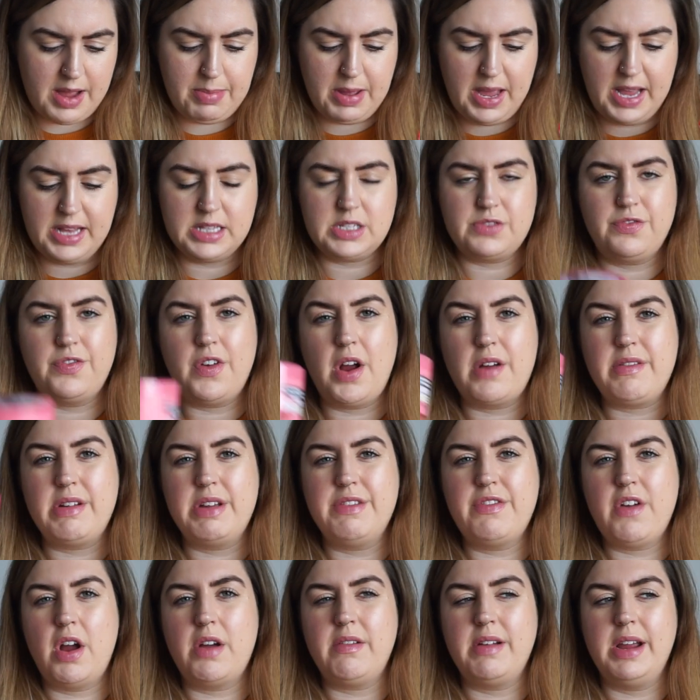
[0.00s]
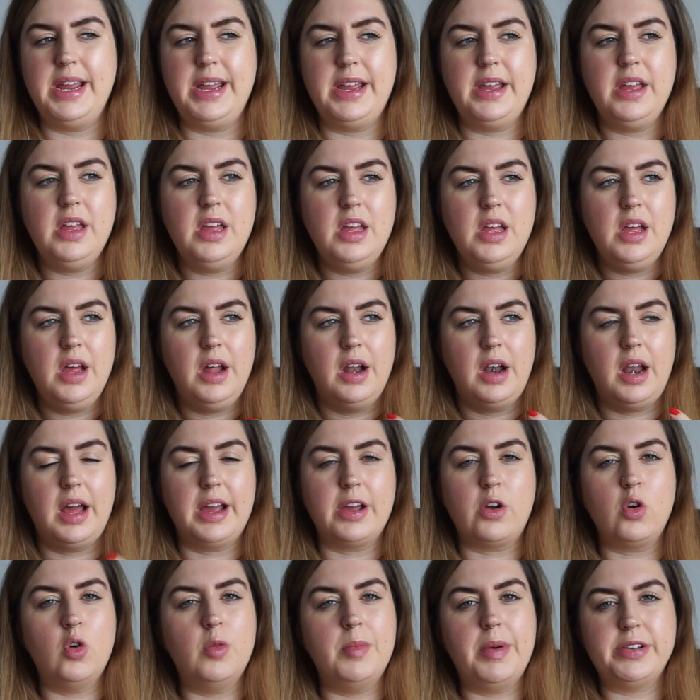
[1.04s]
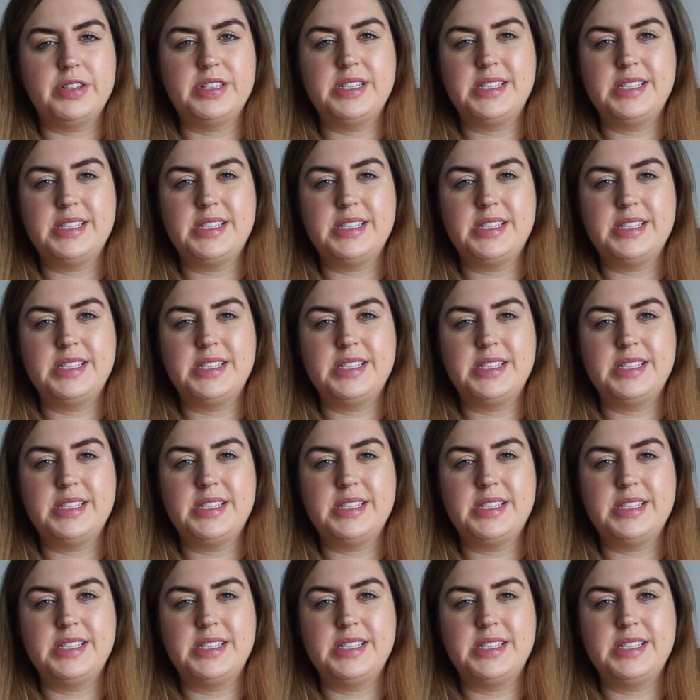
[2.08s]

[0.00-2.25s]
but it's very, very like almost